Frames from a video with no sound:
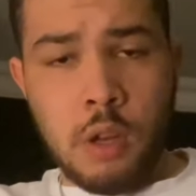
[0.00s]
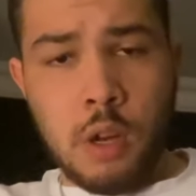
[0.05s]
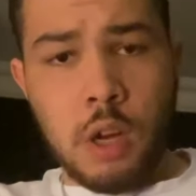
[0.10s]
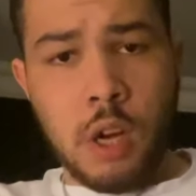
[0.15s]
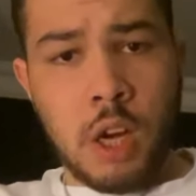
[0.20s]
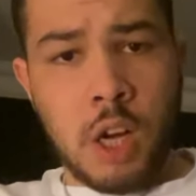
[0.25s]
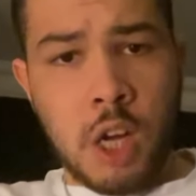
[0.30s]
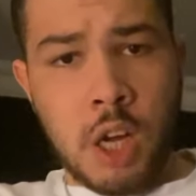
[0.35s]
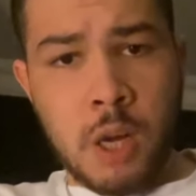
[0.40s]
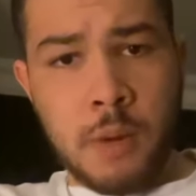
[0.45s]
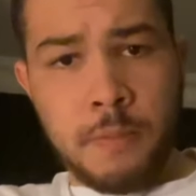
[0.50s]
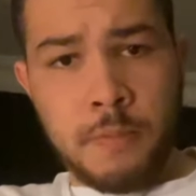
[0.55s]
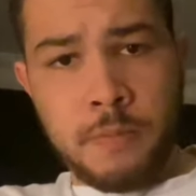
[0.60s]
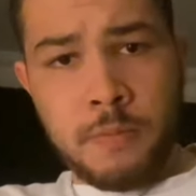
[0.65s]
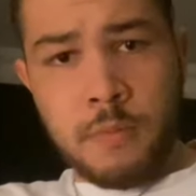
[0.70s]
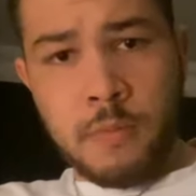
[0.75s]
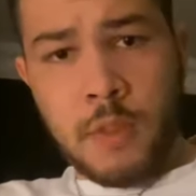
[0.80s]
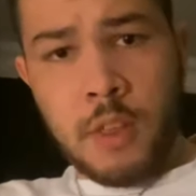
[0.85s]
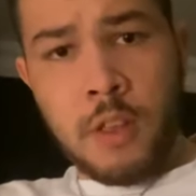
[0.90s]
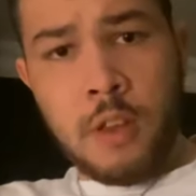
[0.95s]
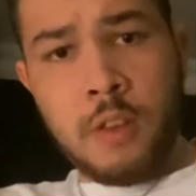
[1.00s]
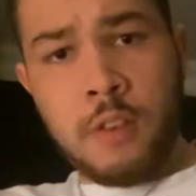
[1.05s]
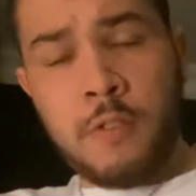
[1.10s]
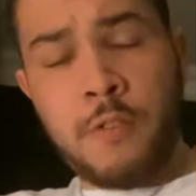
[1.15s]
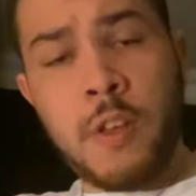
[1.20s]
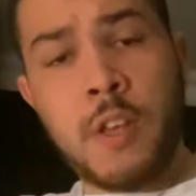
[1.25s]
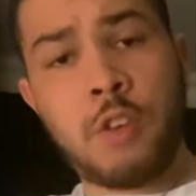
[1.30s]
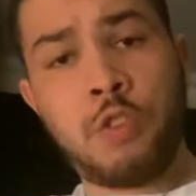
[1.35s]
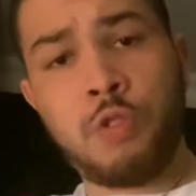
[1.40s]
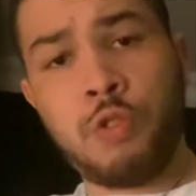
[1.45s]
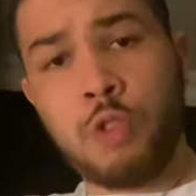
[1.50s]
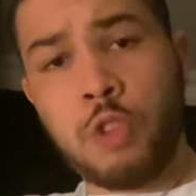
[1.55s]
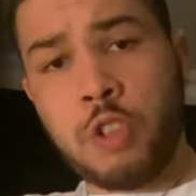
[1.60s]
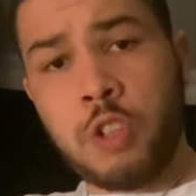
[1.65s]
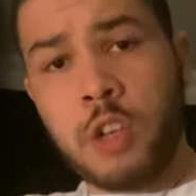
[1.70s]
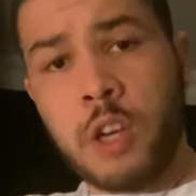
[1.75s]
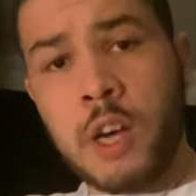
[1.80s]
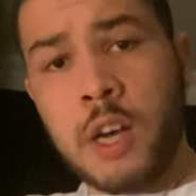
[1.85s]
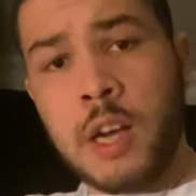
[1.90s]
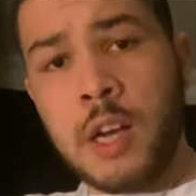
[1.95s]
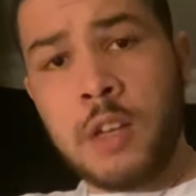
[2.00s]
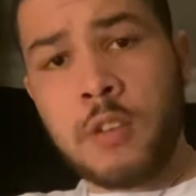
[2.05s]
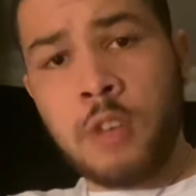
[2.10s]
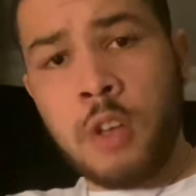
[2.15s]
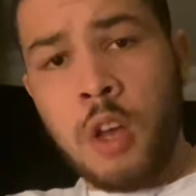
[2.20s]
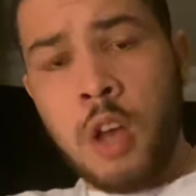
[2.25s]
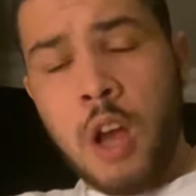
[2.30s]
they fit true to size.